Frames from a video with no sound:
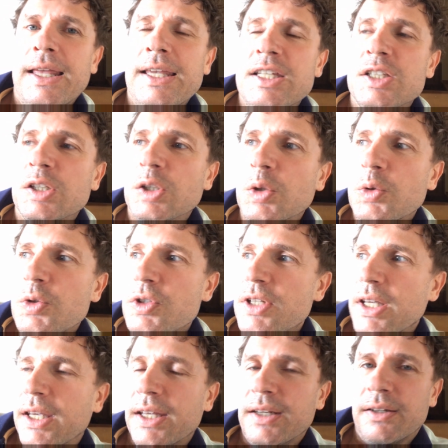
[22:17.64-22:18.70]
is
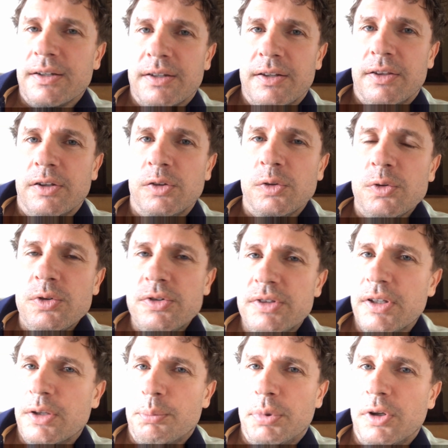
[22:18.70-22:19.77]
losing
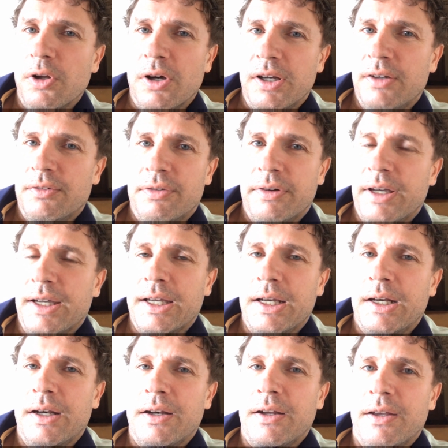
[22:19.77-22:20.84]
the plot.
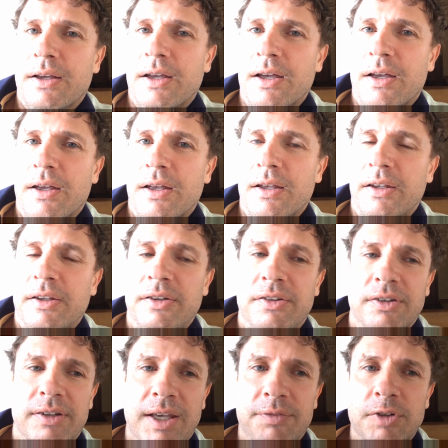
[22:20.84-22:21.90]
Fucking, you
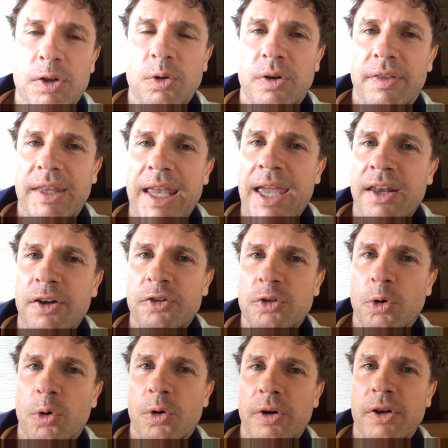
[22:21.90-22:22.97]
just have to look at the
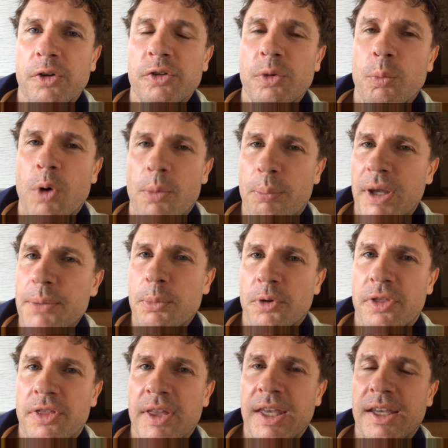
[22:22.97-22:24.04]
editorials and what
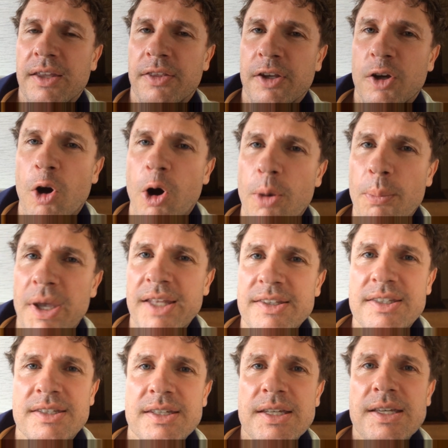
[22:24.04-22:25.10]
people think and the
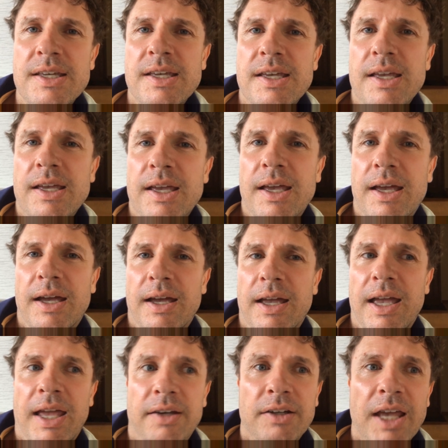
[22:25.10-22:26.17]
comments
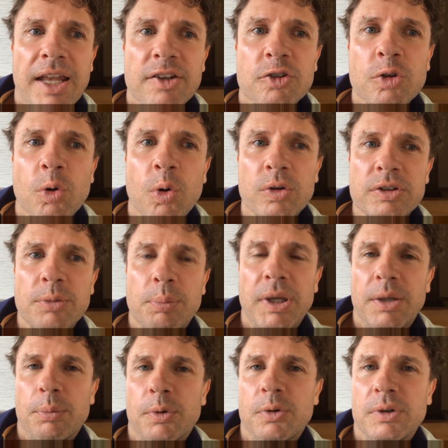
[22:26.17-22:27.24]
and talk to
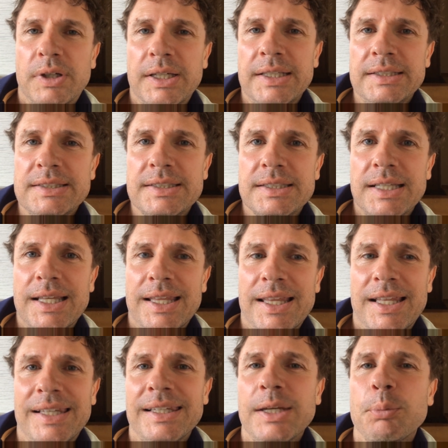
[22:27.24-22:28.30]
people. It's
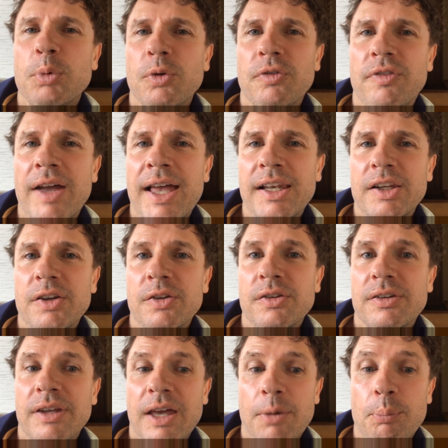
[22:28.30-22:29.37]
liberal
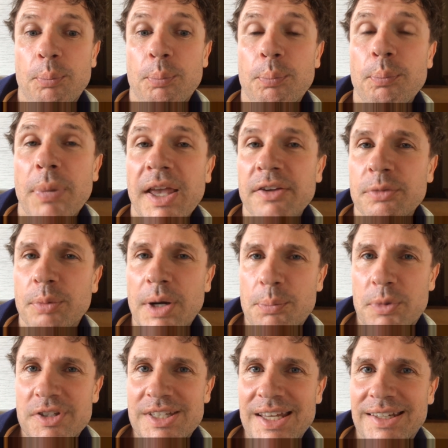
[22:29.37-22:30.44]
values are best
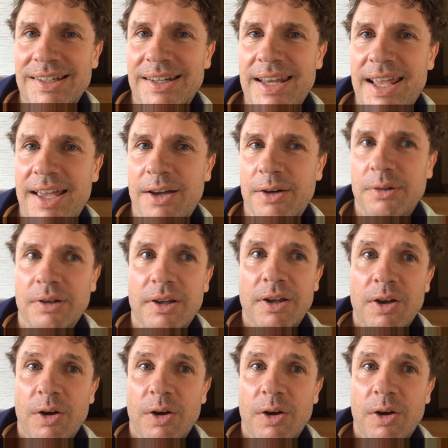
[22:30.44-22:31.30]
represented now